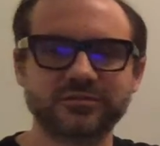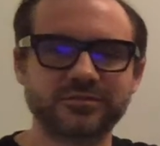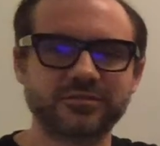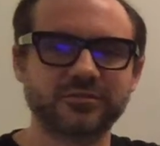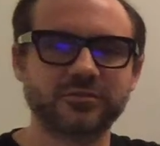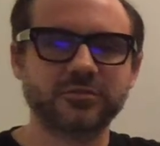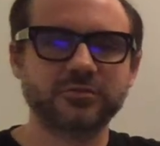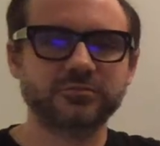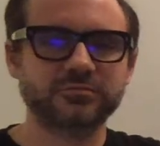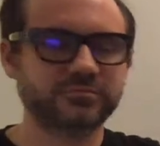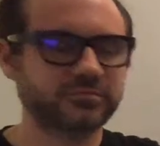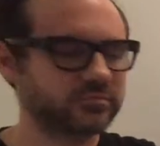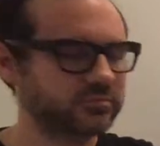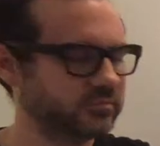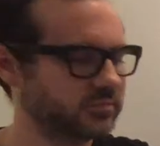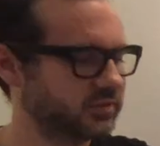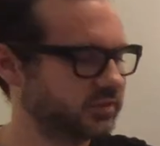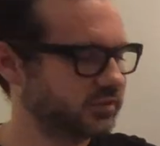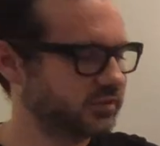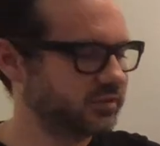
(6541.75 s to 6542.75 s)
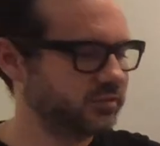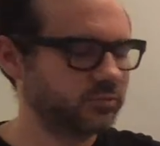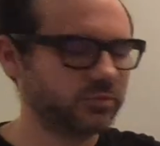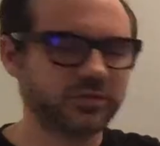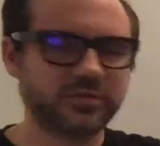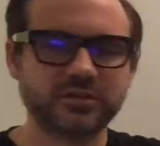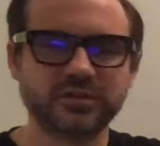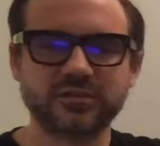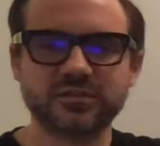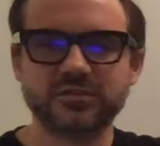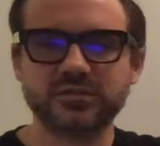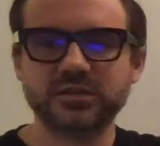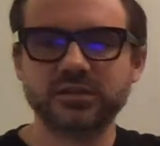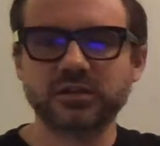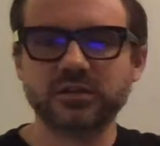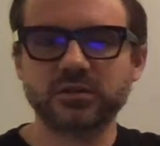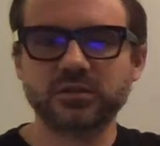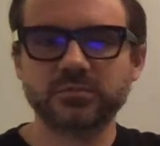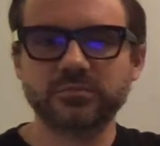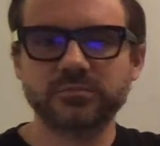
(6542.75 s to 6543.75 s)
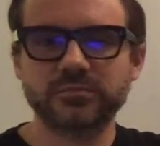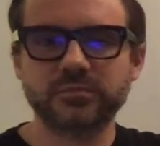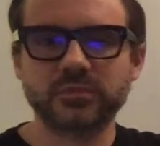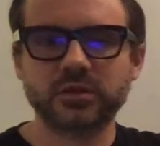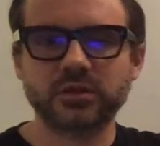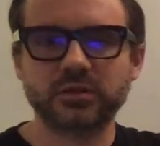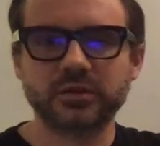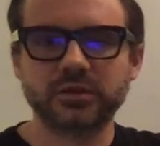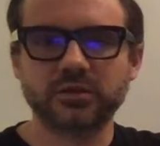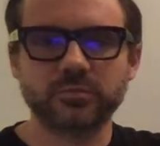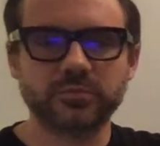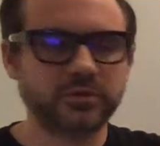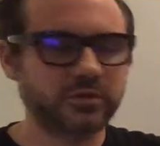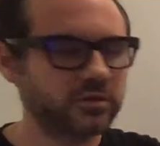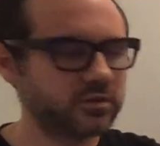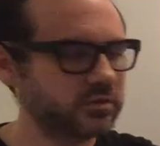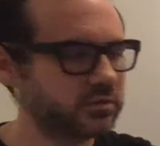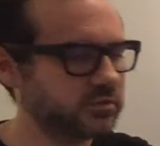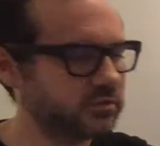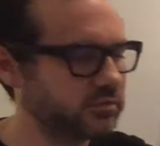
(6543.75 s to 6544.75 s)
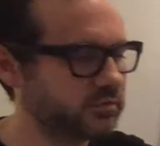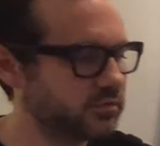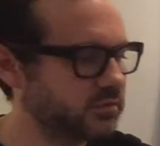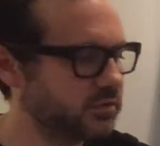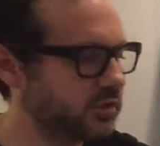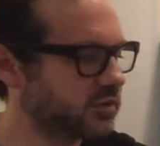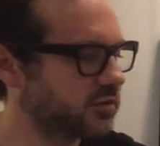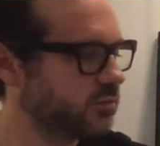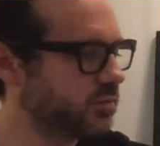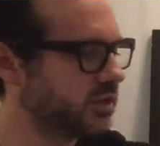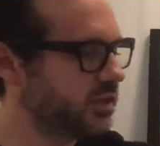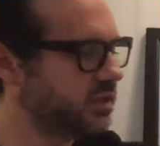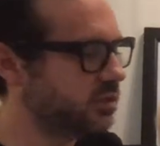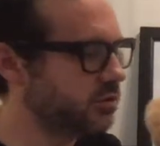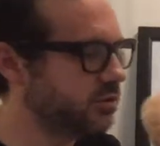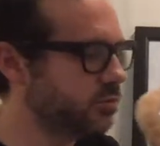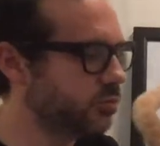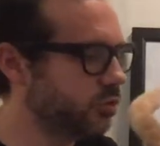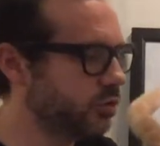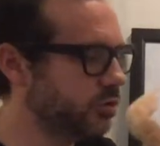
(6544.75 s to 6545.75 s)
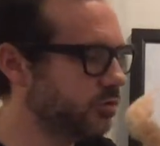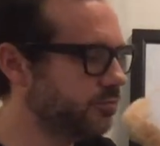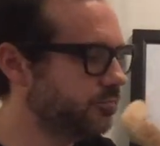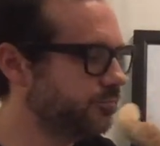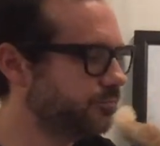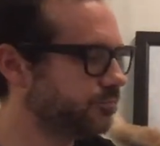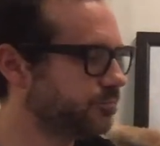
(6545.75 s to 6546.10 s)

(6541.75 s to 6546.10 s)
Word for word: So once I see it, I'll, I'll help uh, explain a little more.